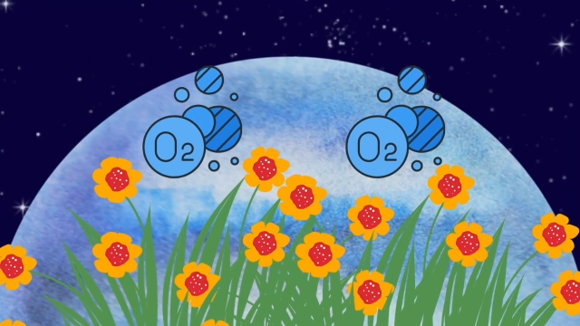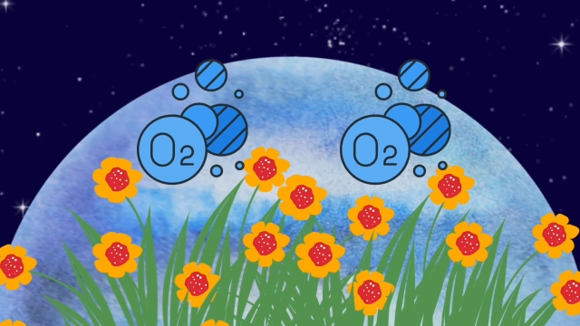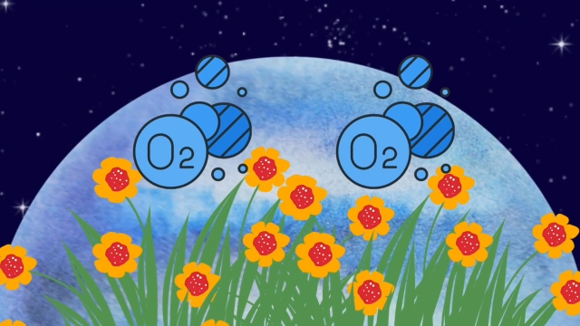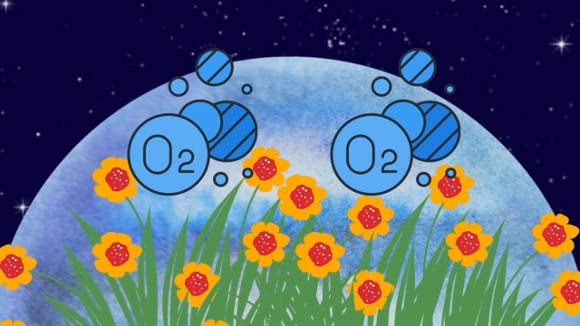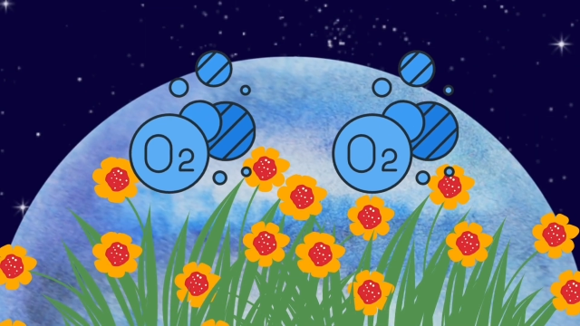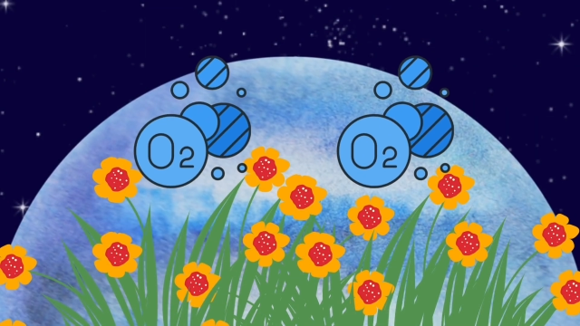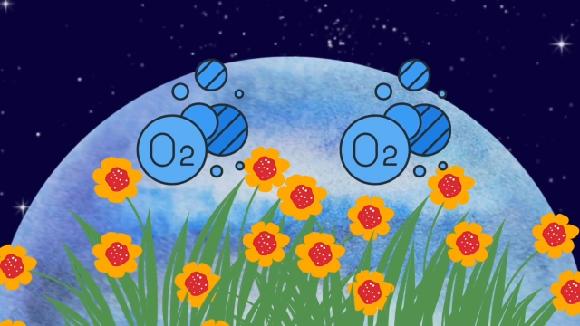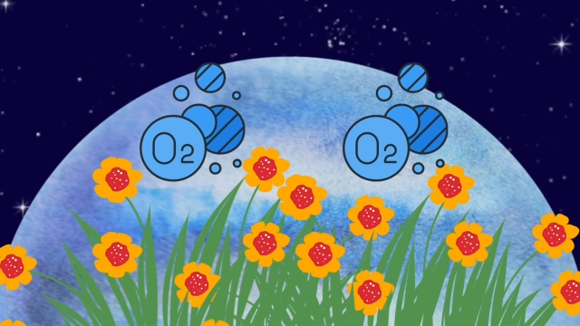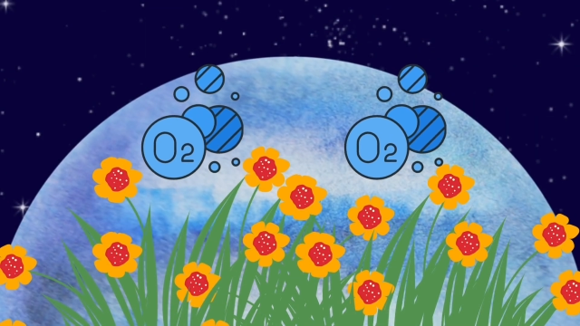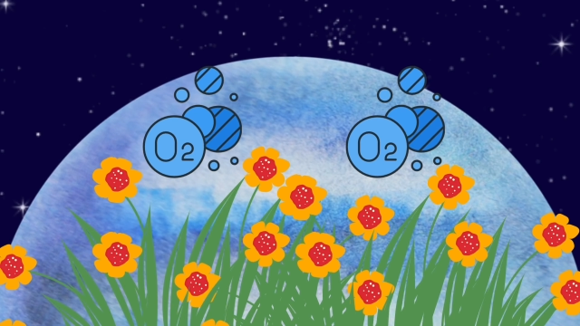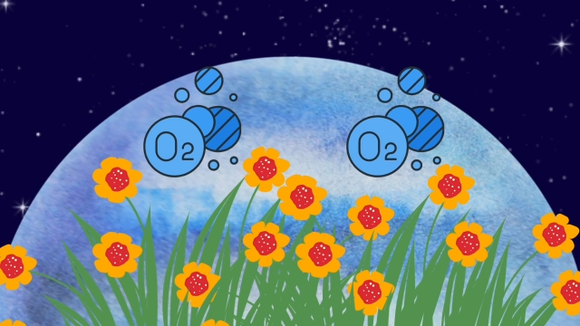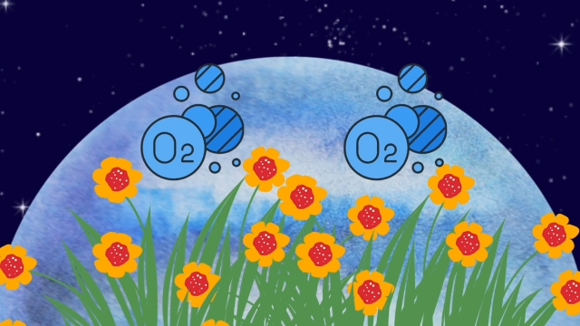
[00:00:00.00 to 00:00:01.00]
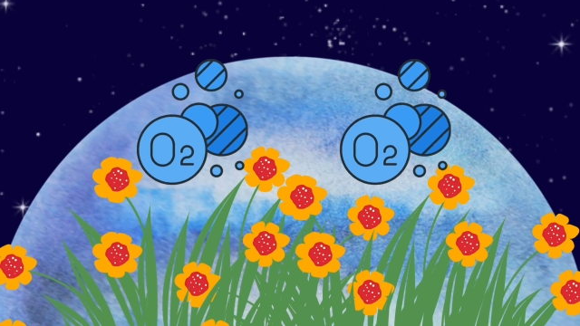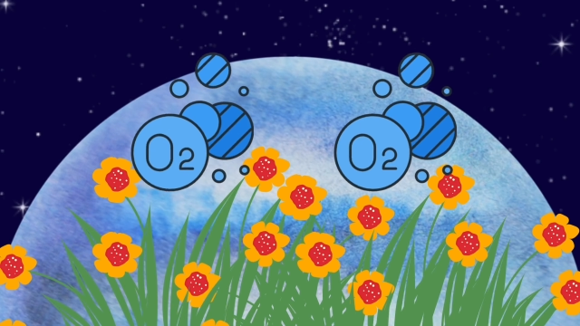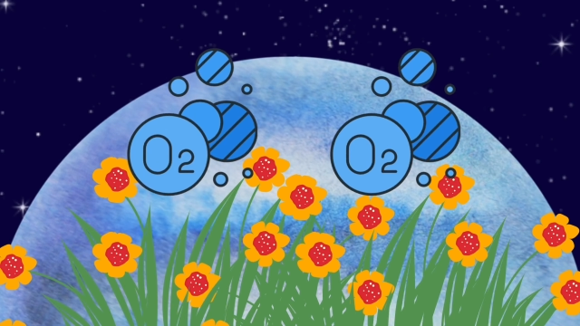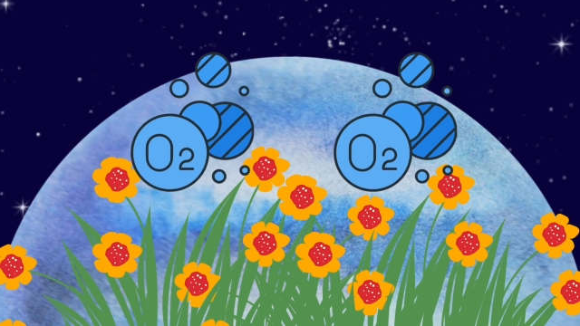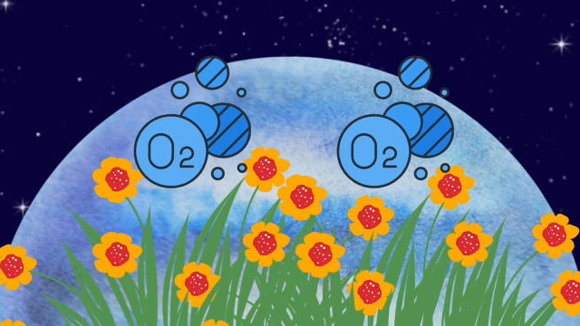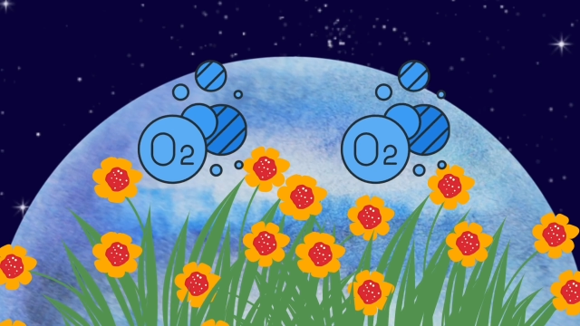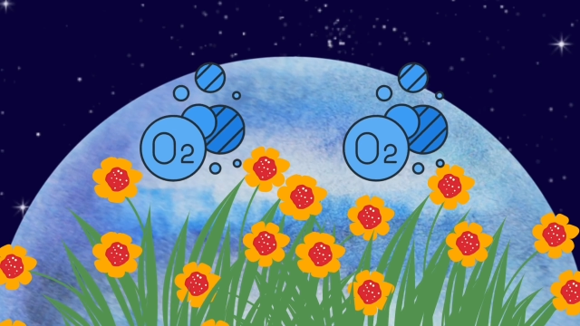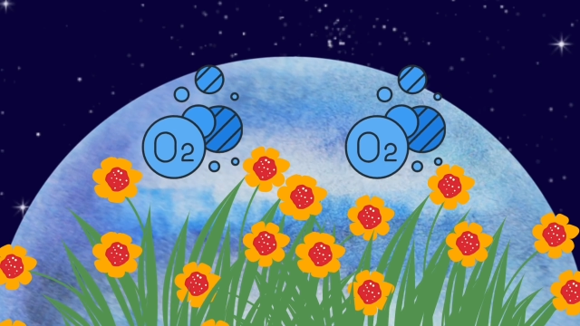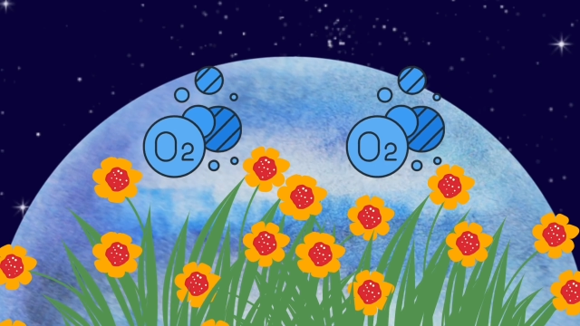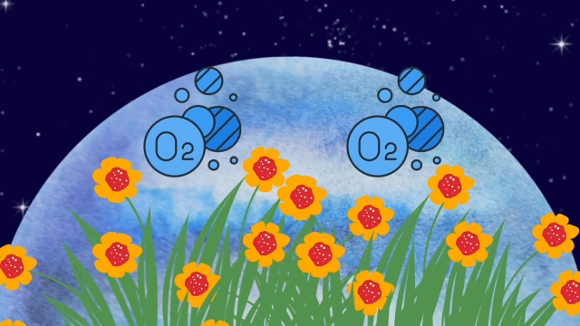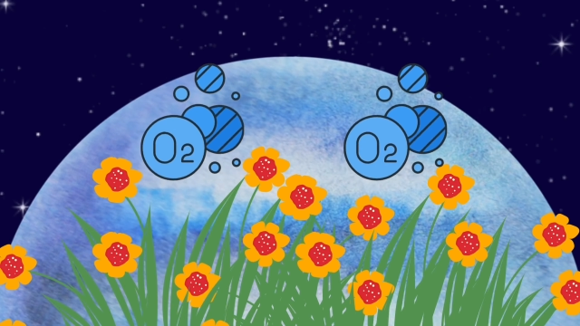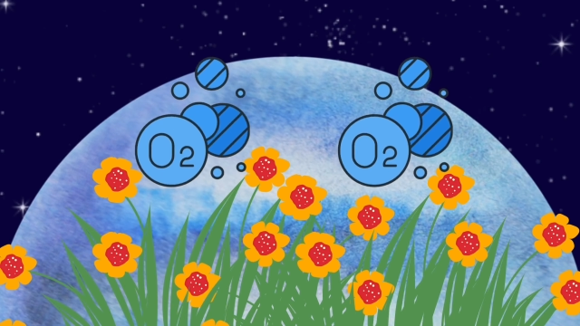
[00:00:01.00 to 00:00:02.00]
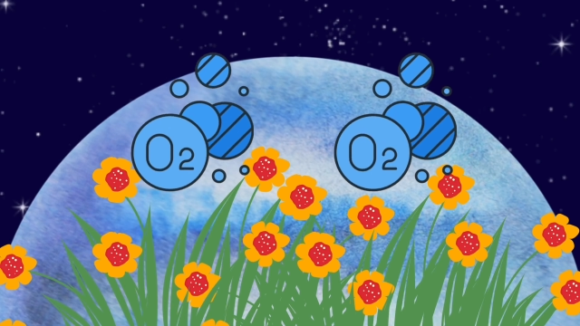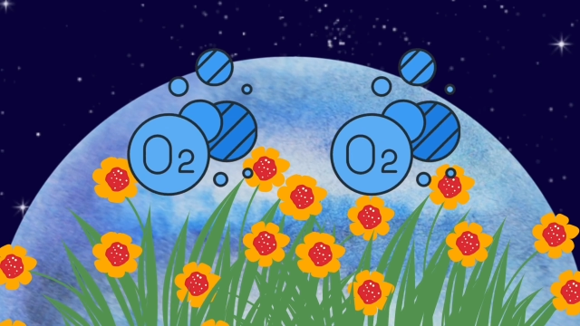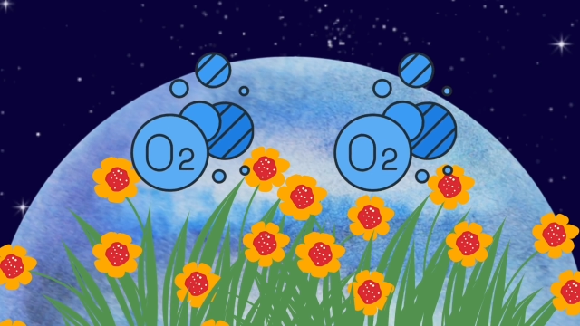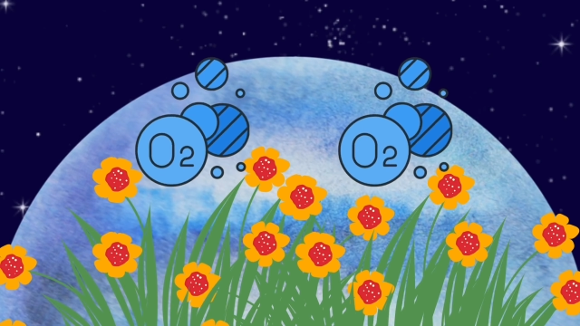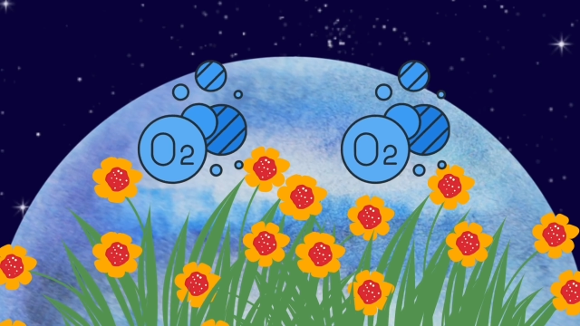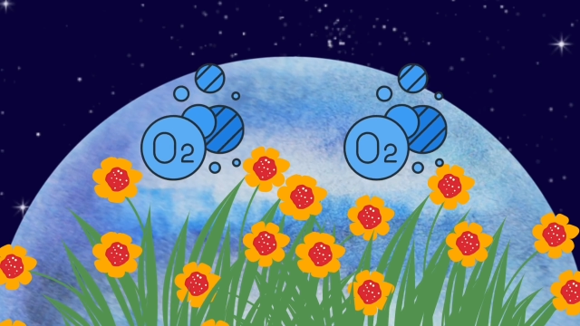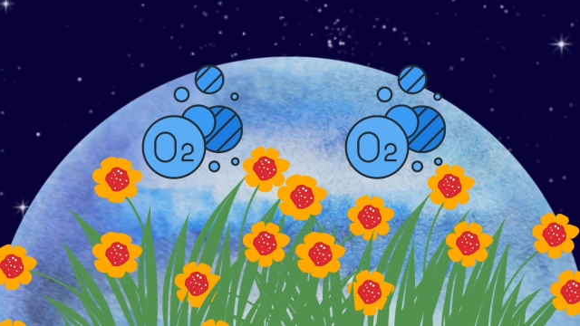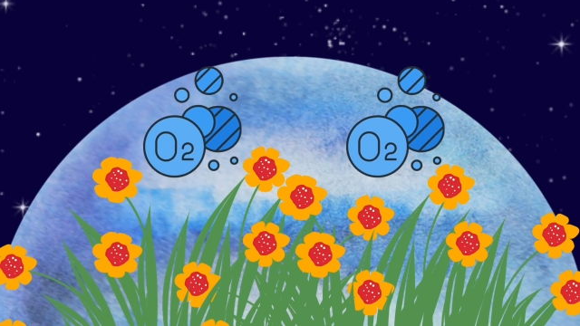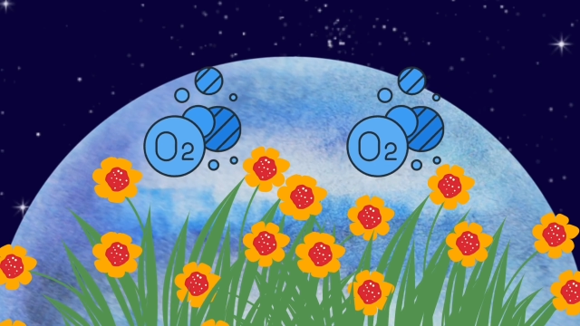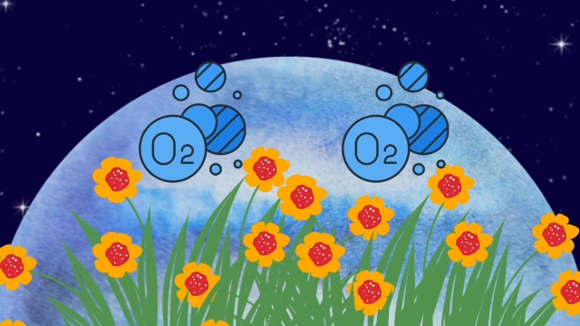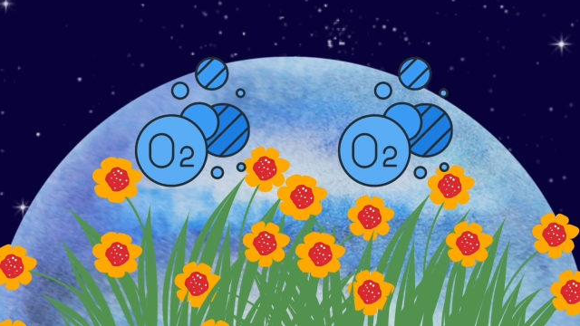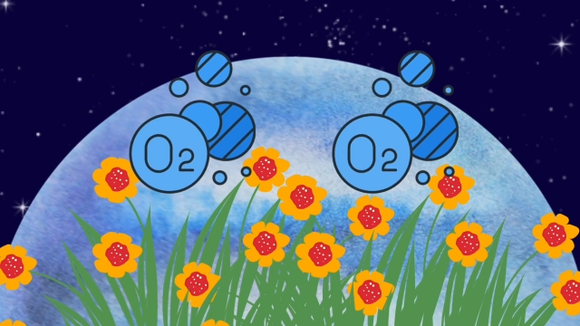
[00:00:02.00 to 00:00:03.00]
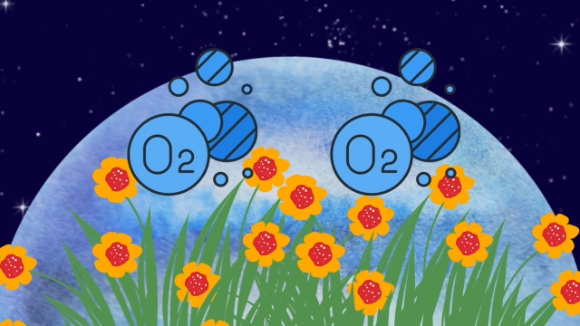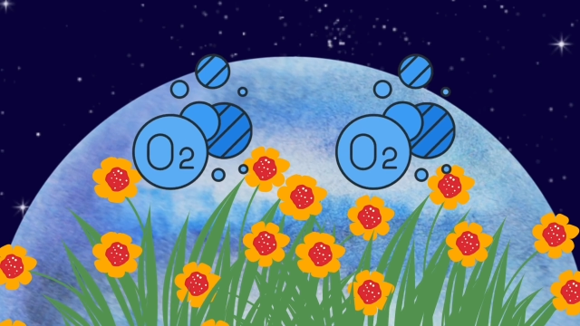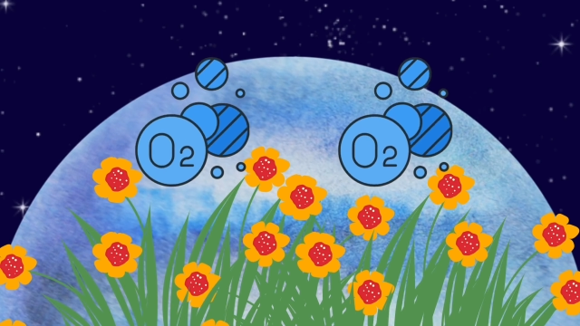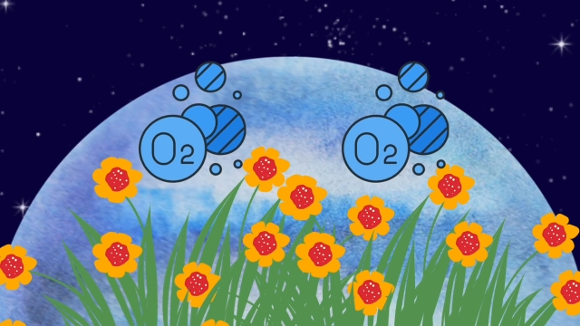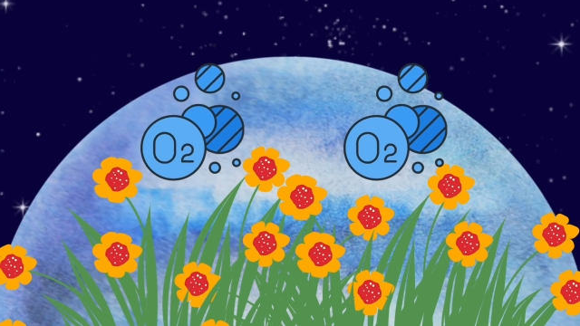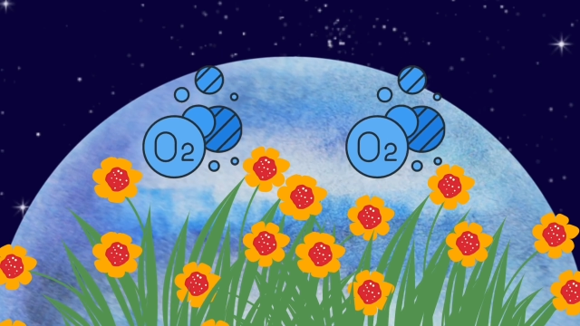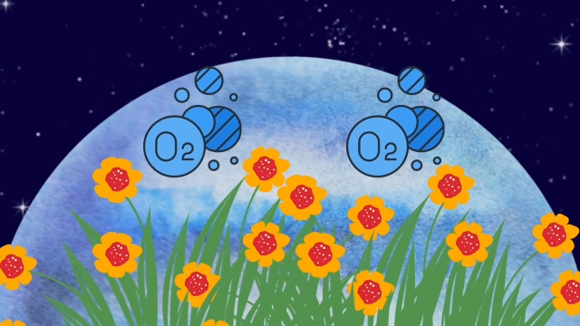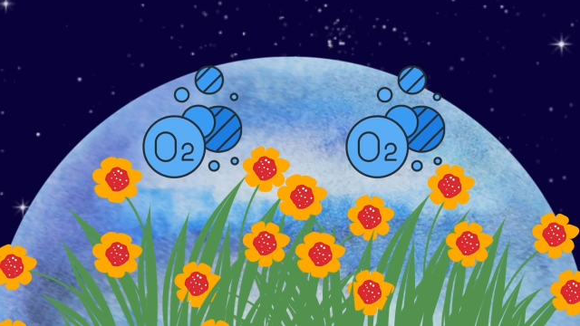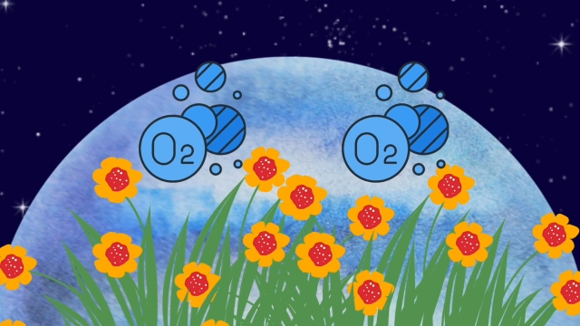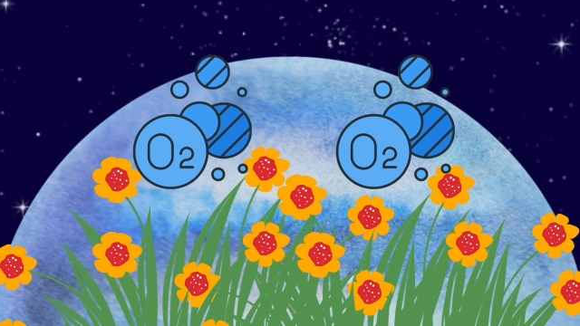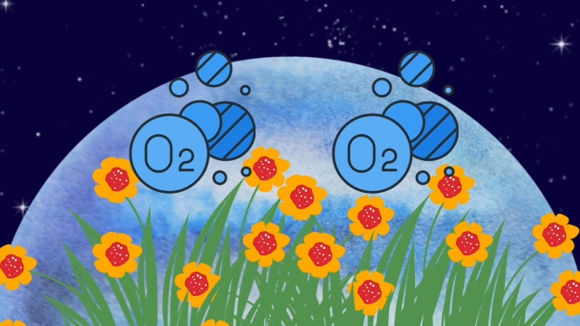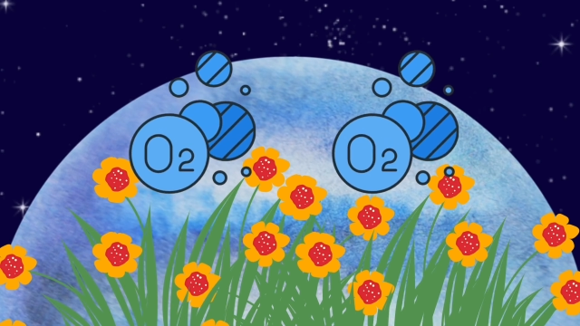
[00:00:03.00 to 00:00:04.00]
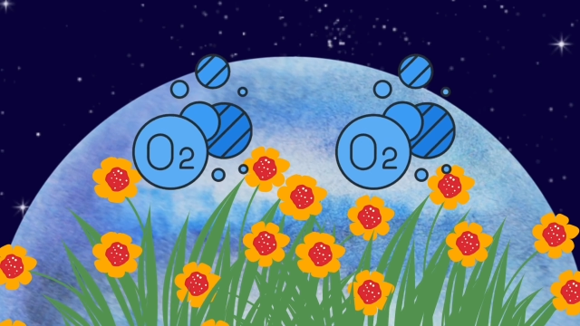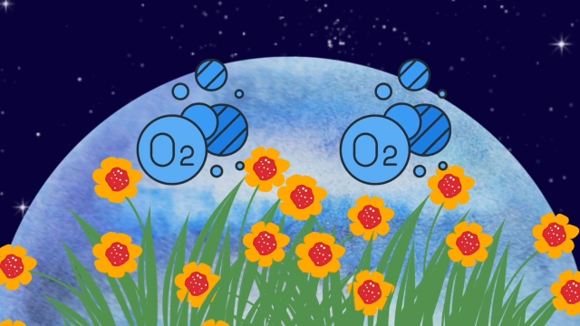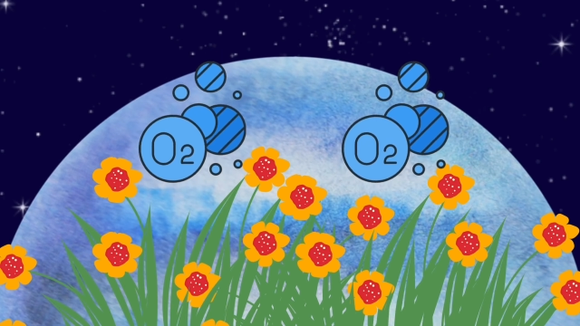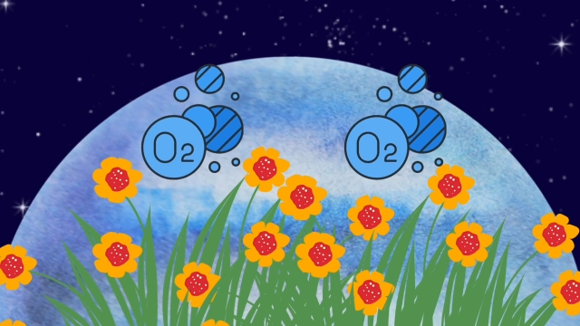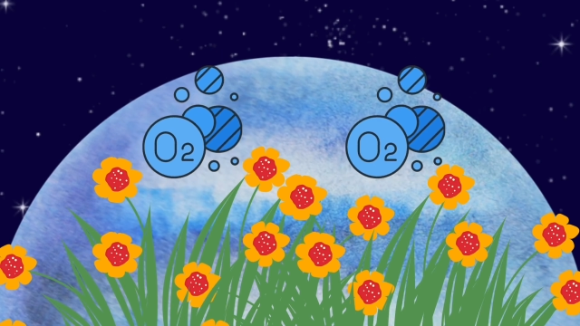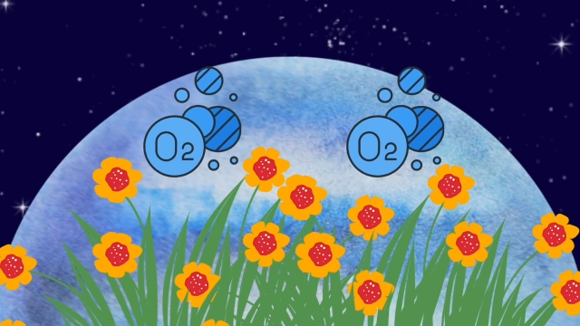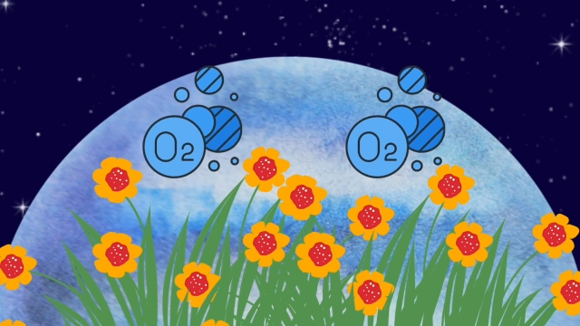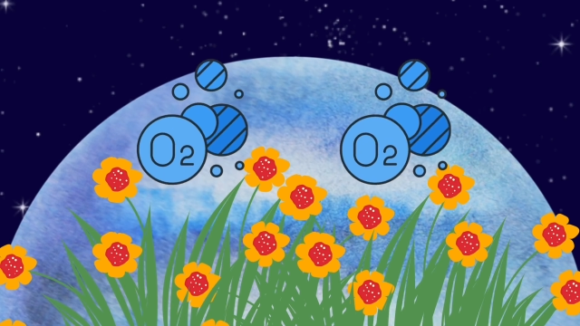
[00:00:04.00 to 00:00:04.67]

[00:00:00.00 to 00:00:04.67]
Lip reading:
Nobody's mouth can be seen.